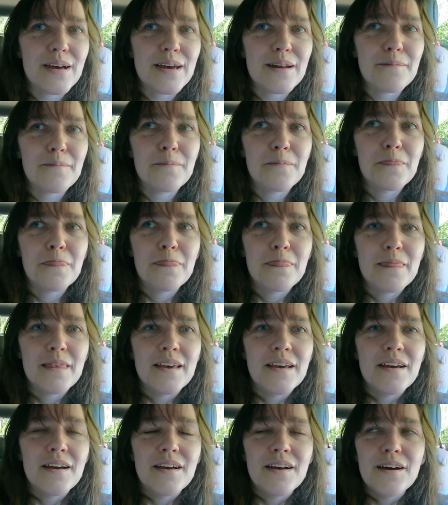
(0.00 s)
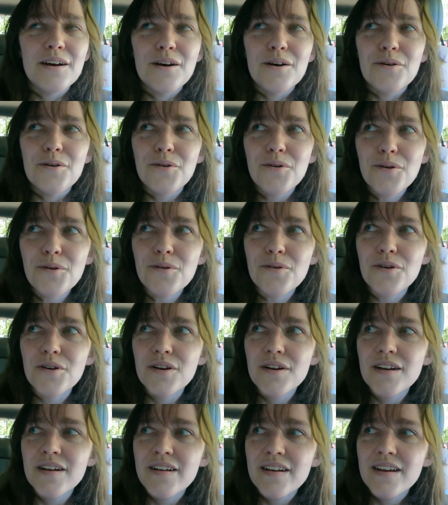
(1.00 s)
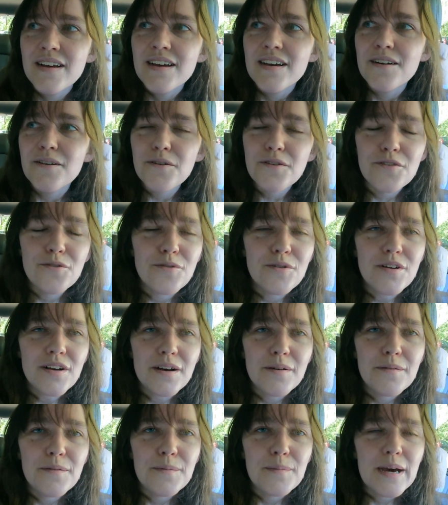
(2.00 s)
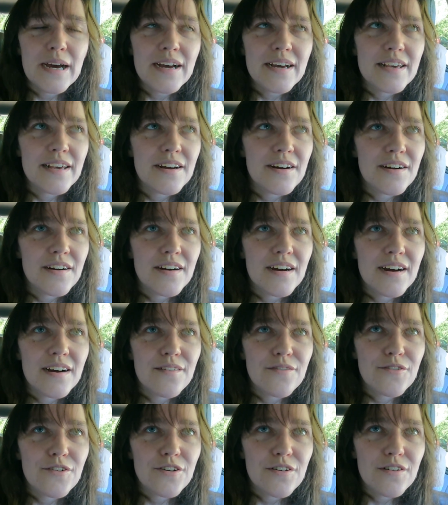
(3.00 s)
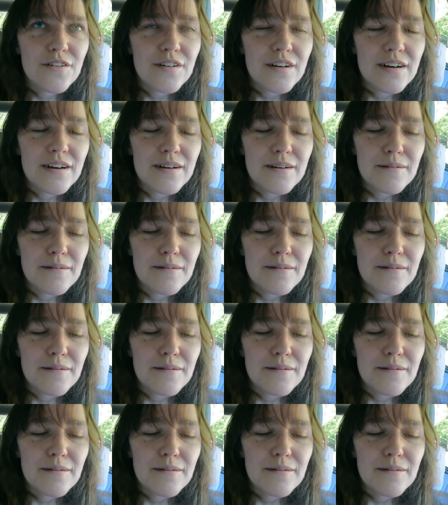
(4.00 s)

But whew, it was cool coming back here after